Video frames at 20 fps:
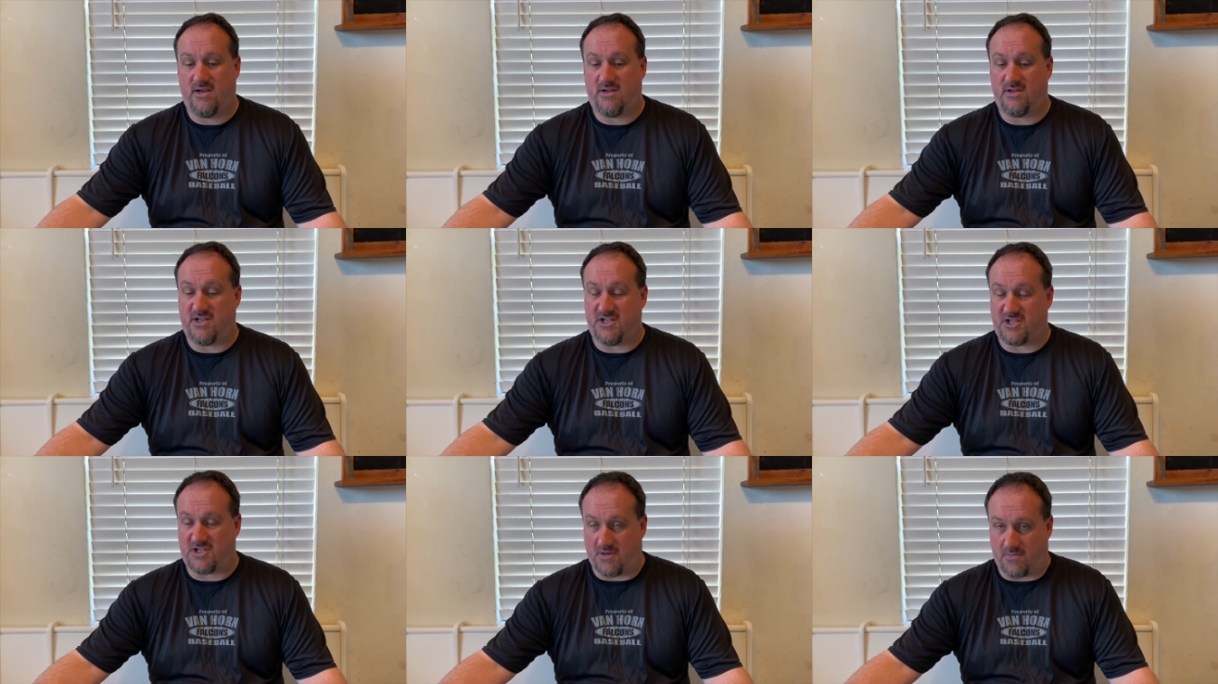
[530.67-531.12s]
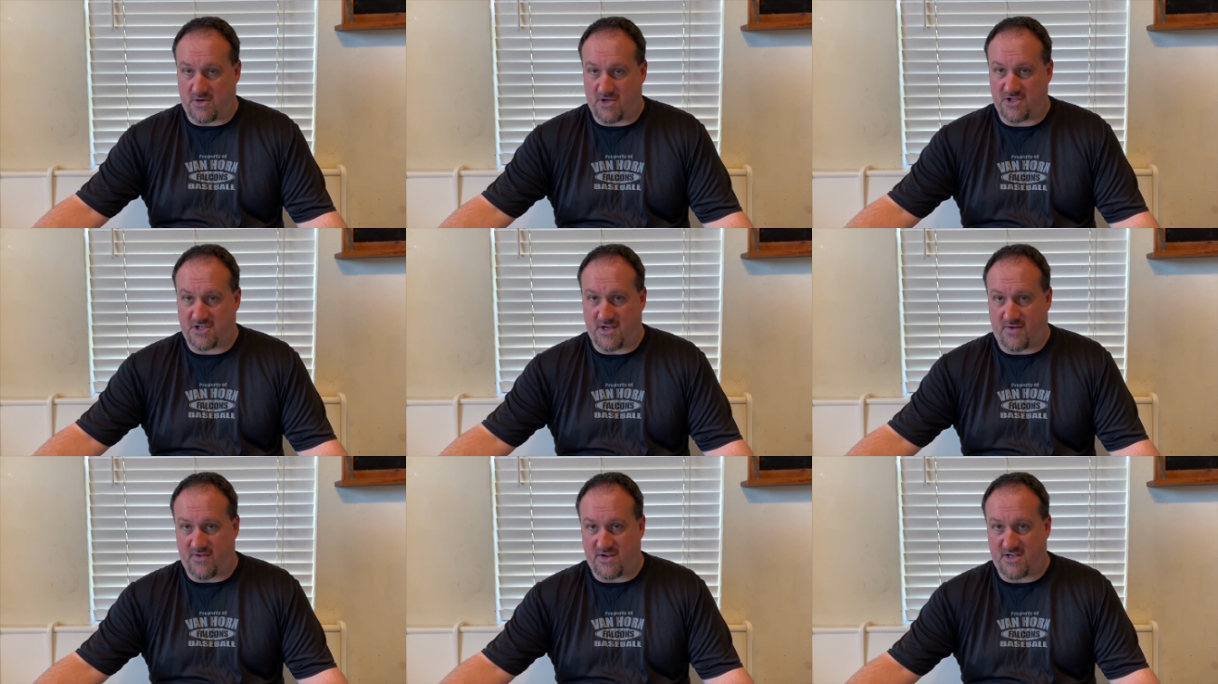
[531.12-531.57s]
December
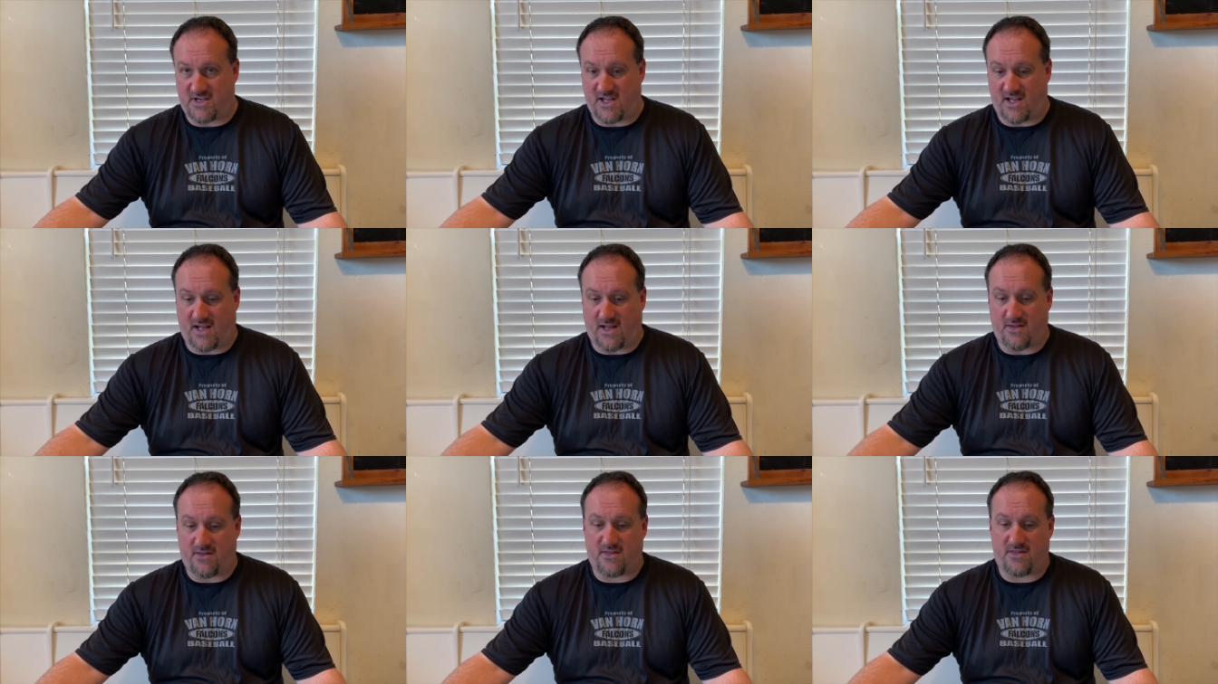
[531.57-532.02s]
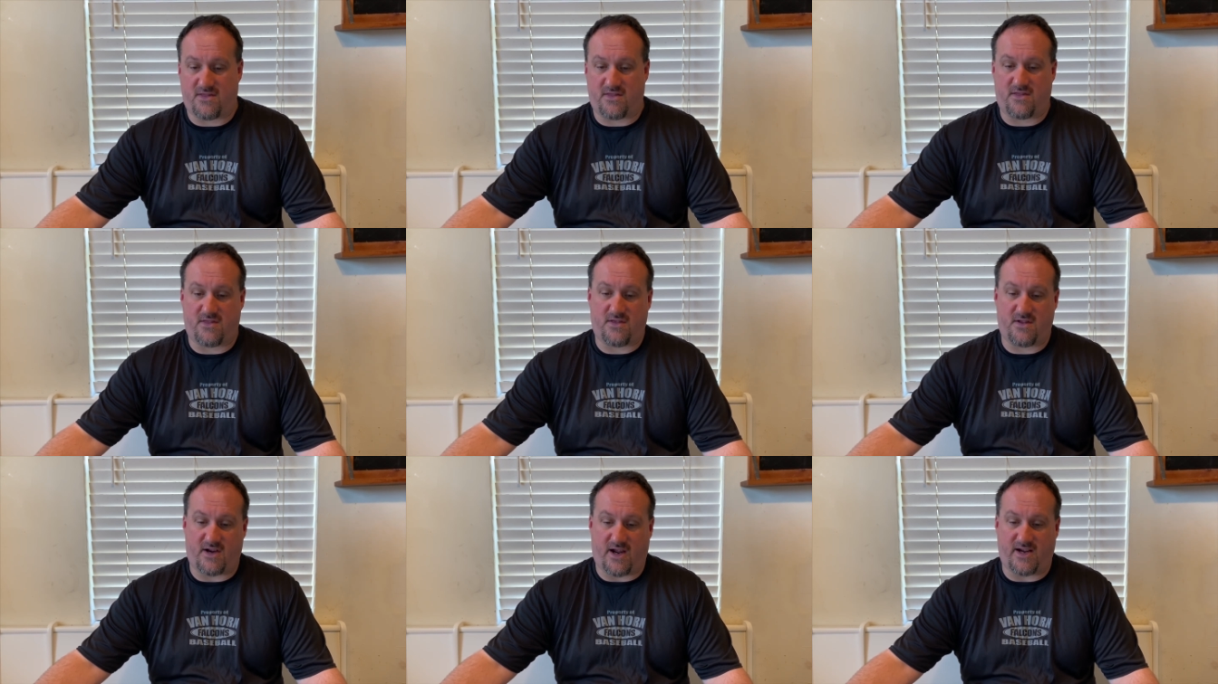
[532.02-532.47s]
17th,
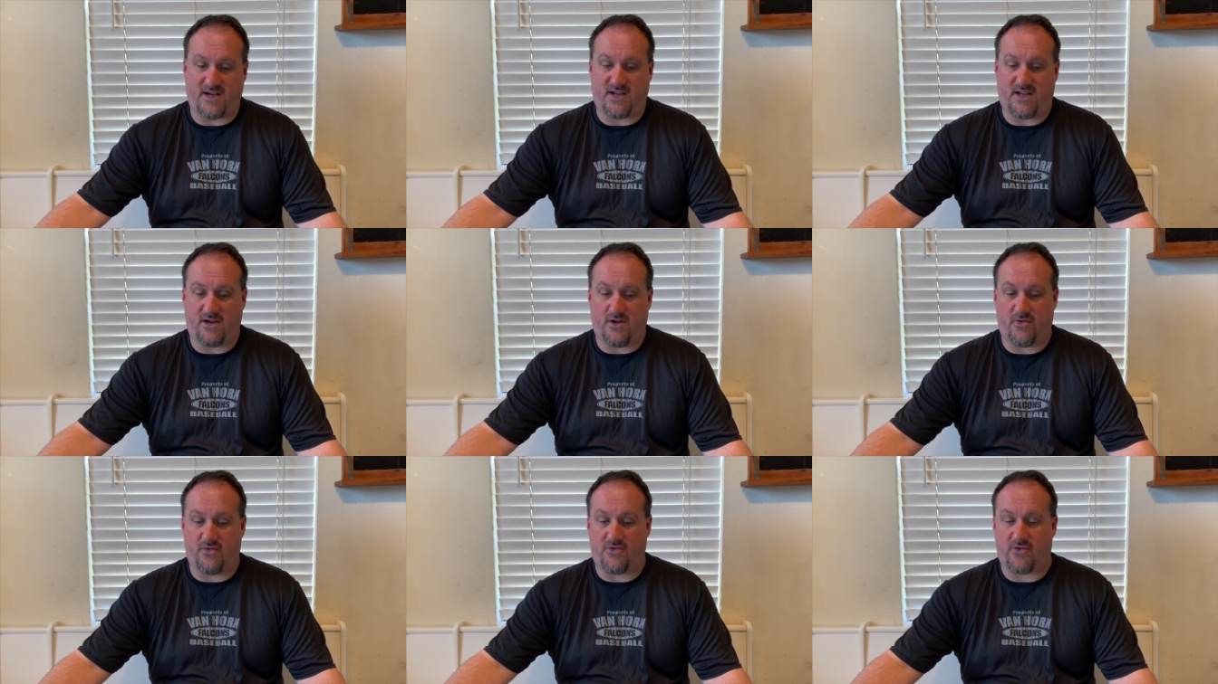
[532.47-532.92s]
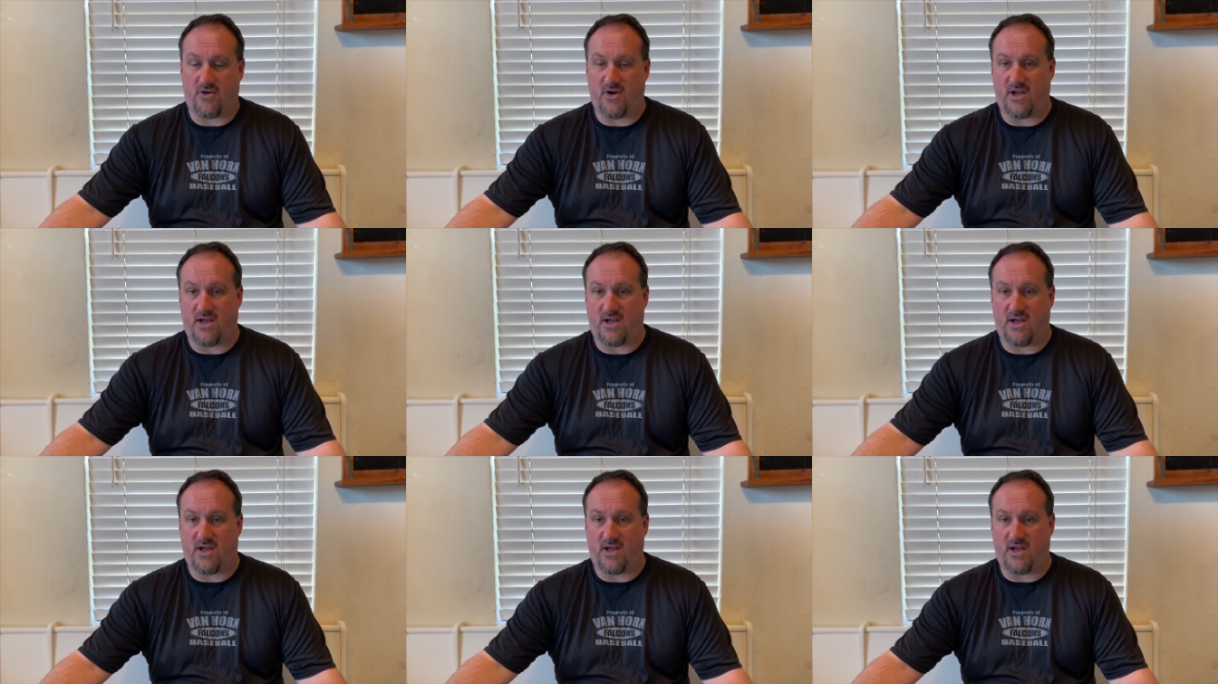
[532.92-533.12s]
1903.